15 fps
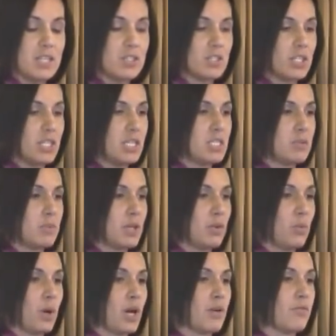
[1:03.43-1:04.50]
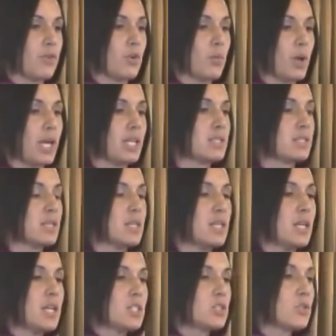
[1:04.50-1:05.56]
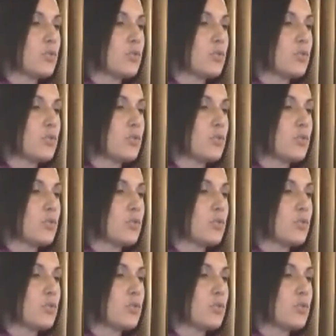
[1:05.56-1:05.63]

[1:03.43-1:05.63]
So you need to be aware of your weight. So